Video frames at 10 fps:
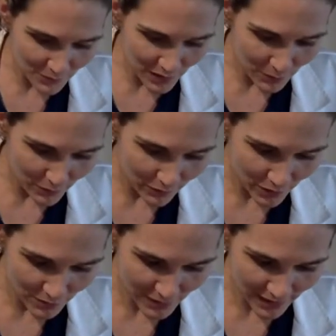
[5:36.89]
I would have
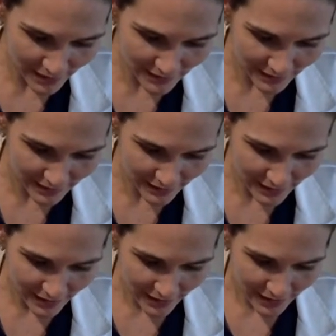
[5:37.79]
washed my hands and
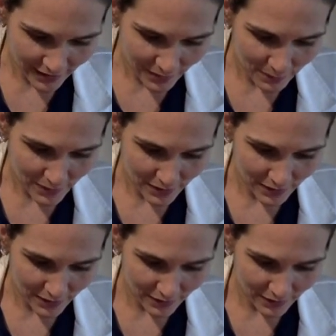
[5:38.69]
been